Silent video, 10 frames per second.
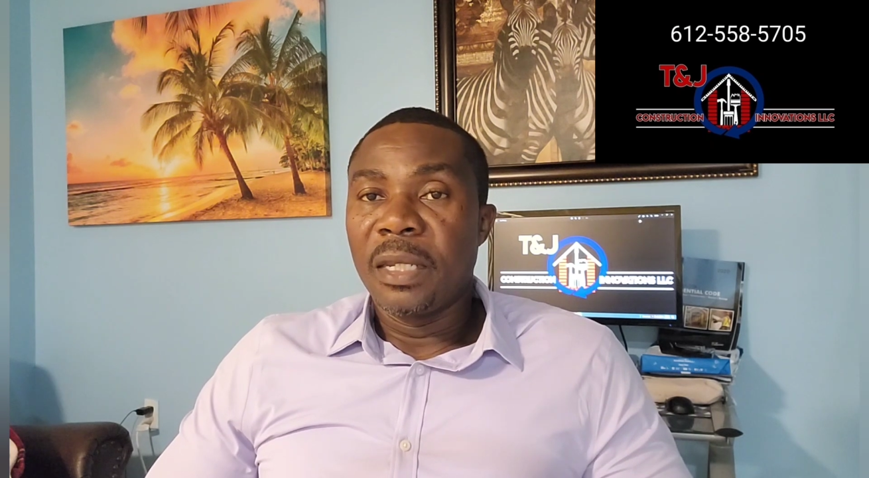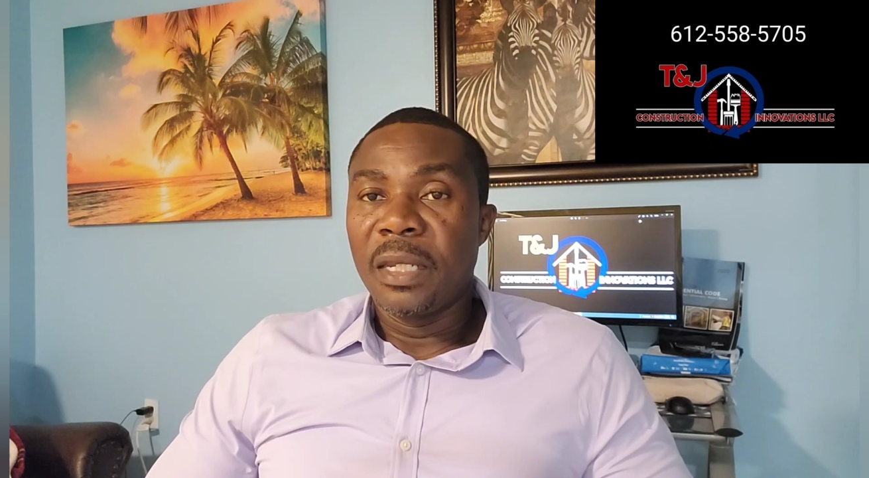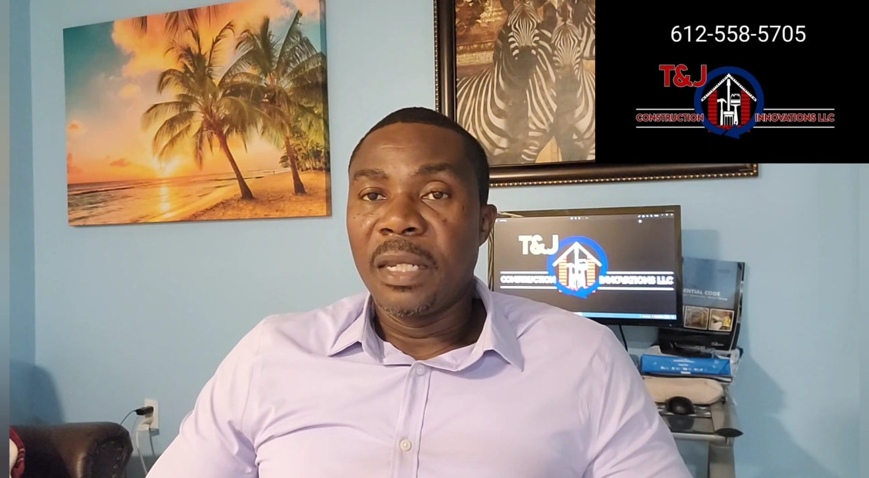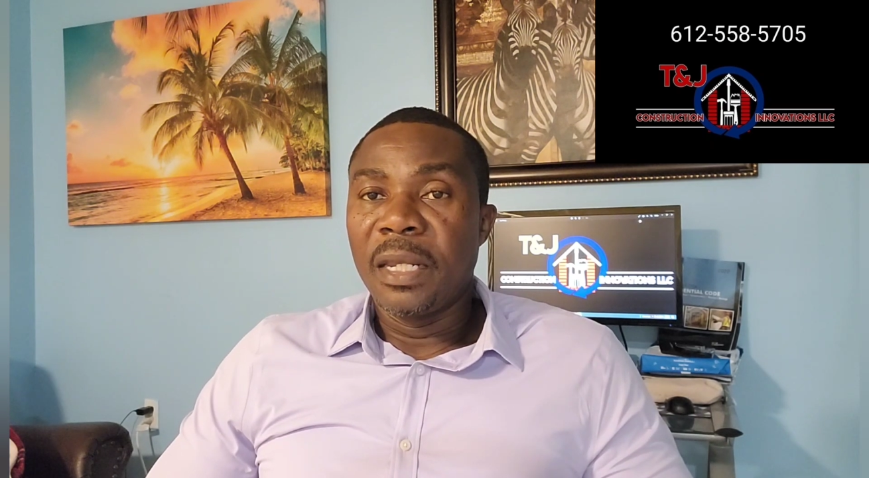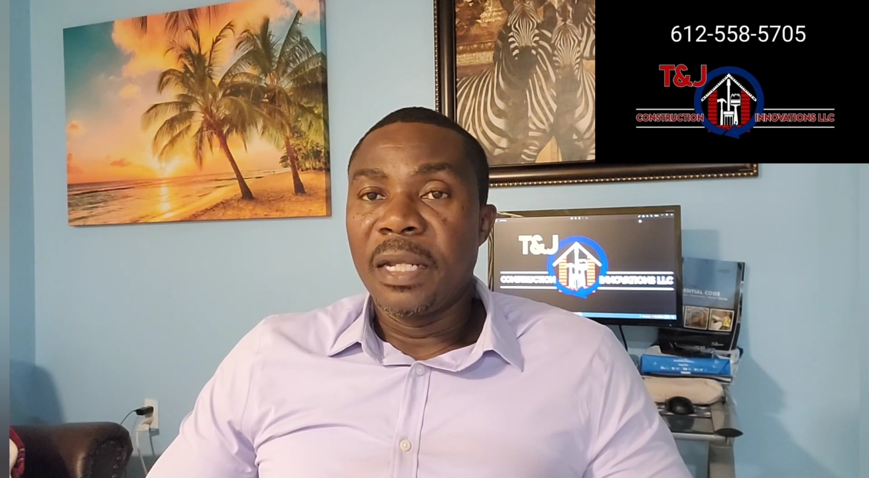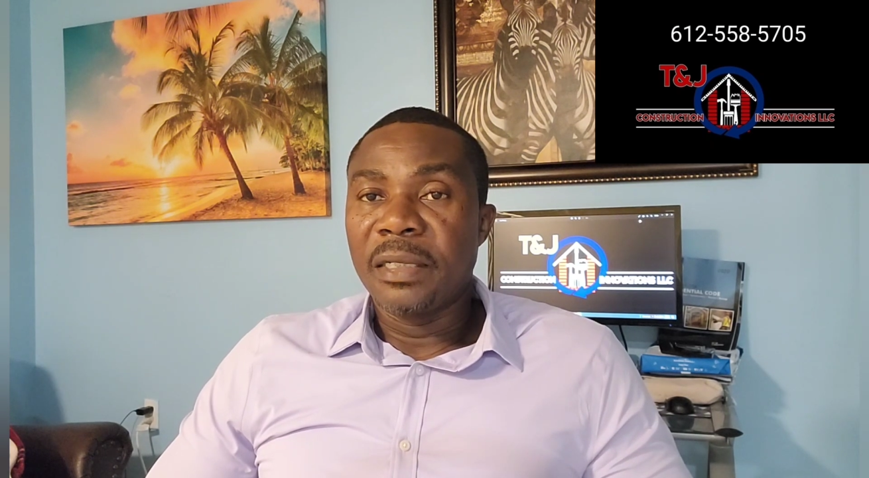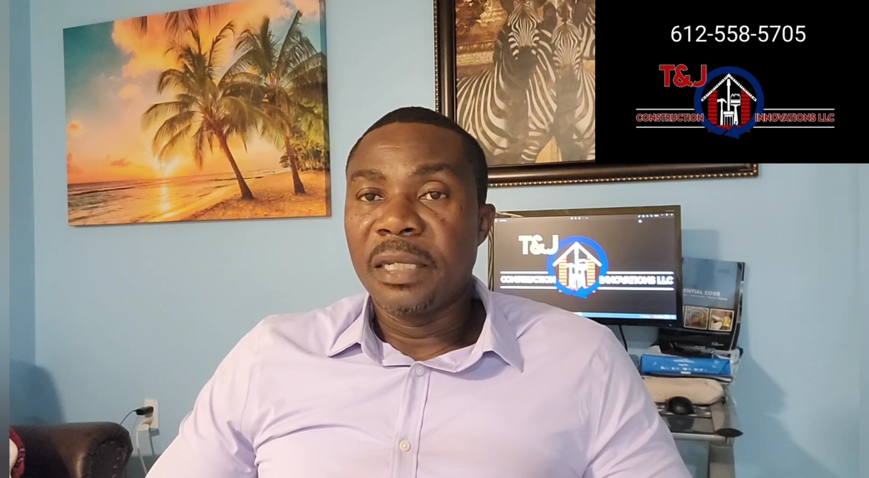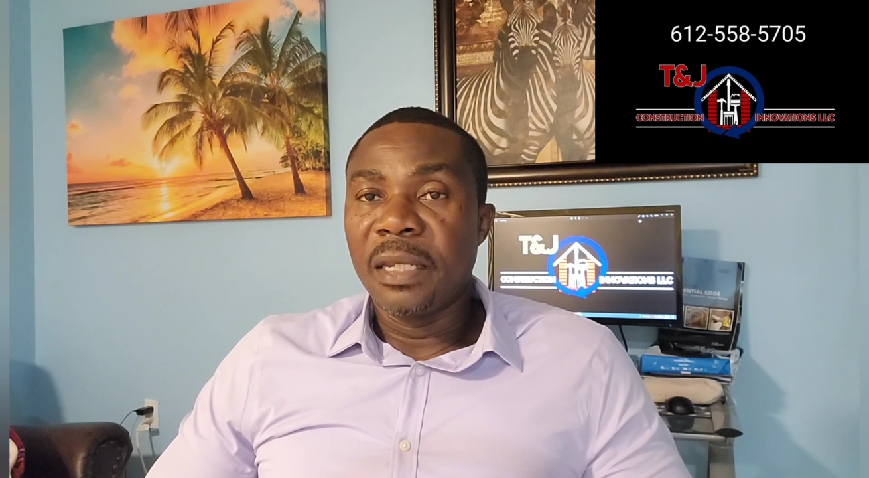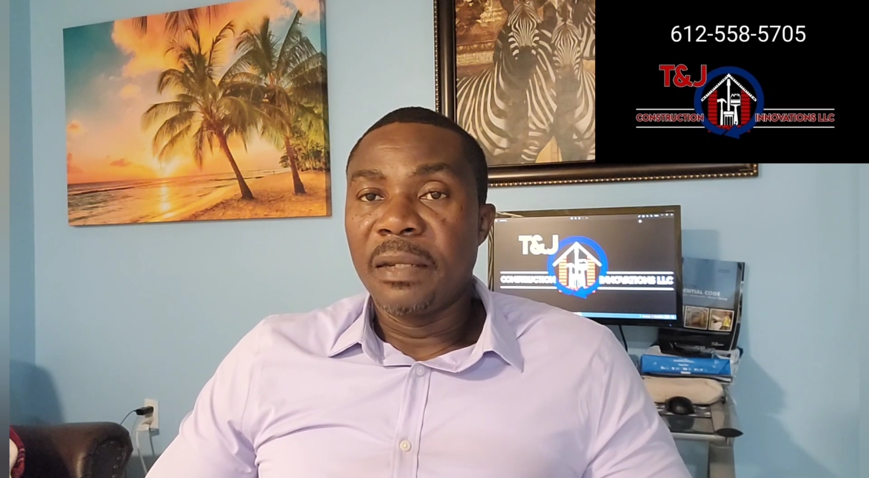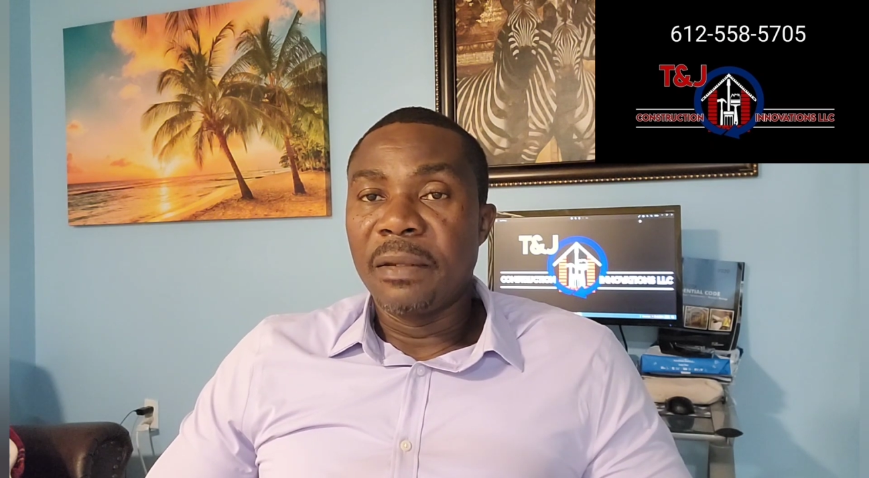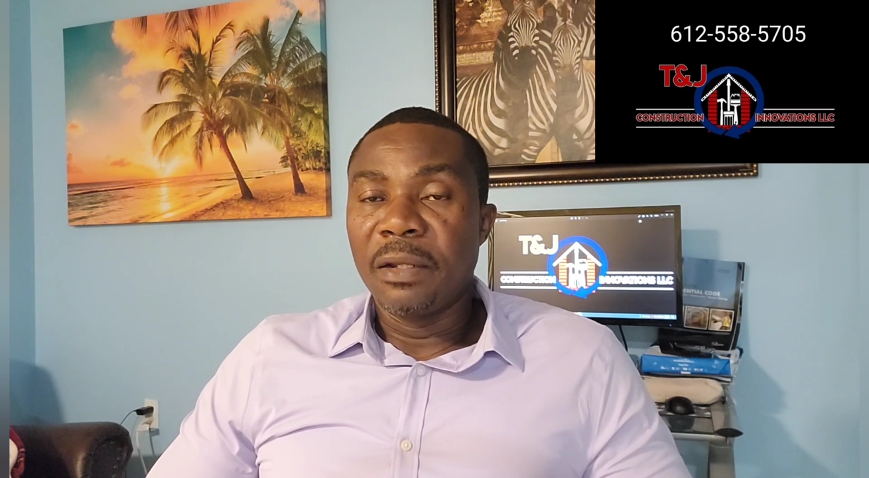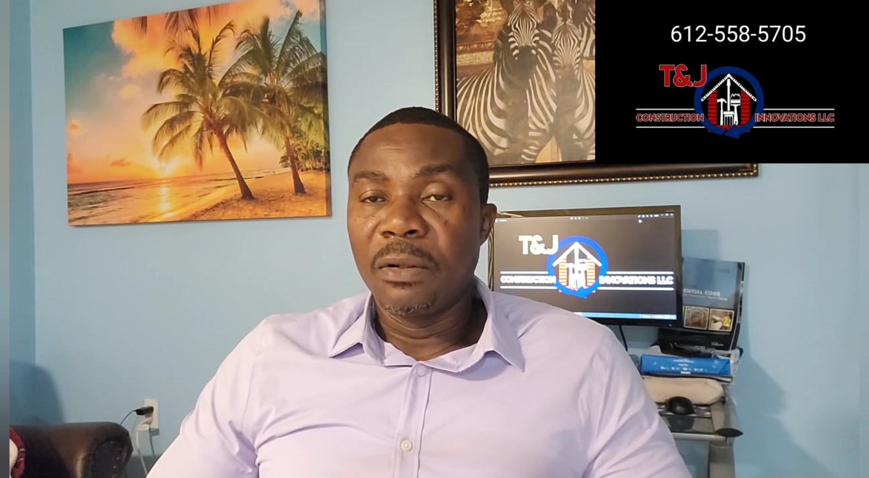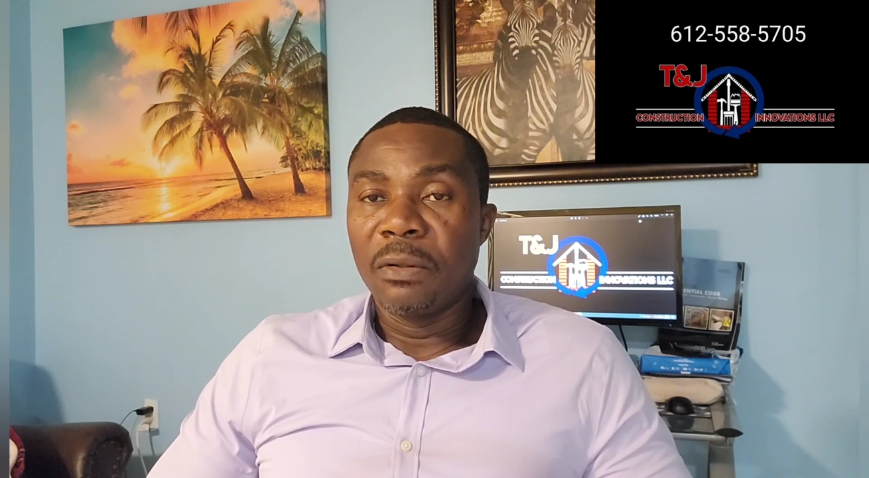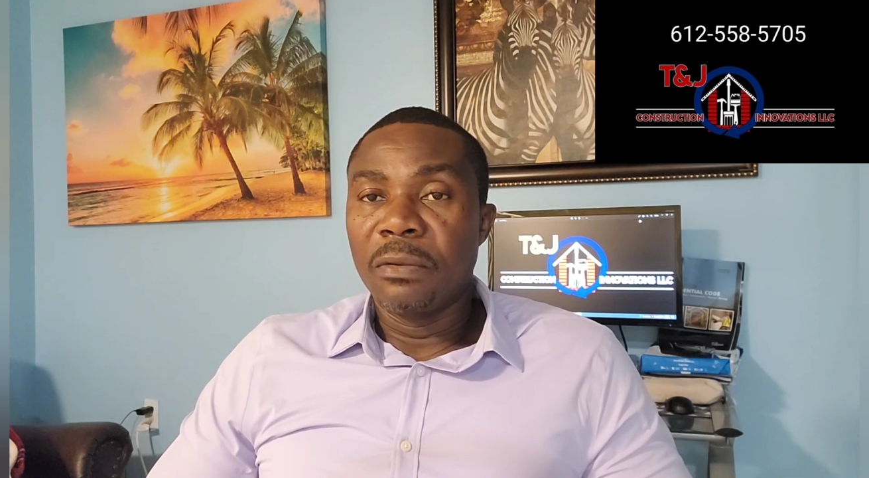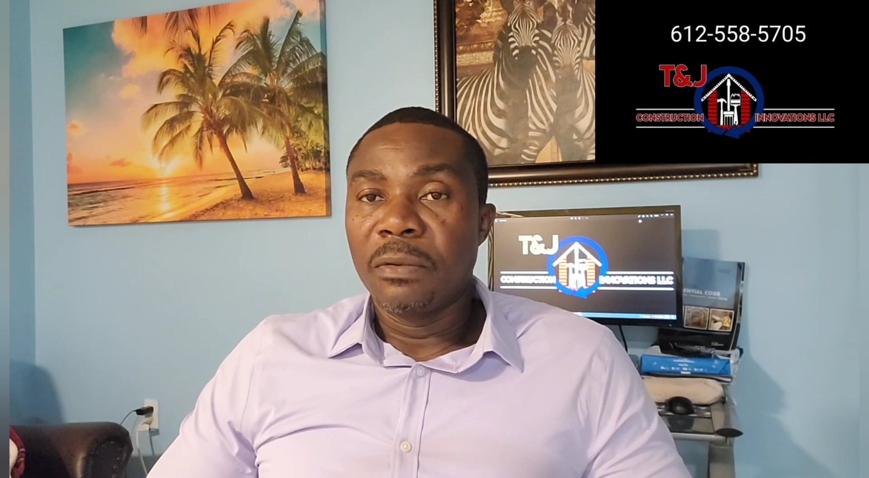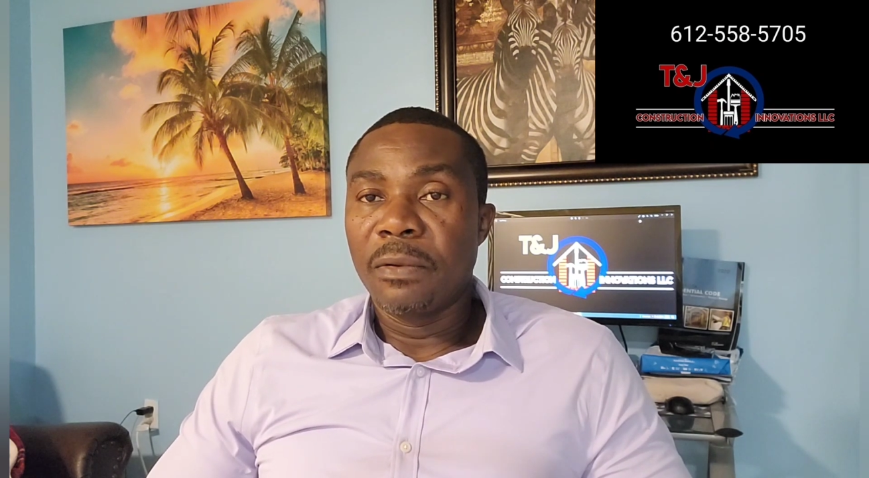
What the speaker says: And I think, you know,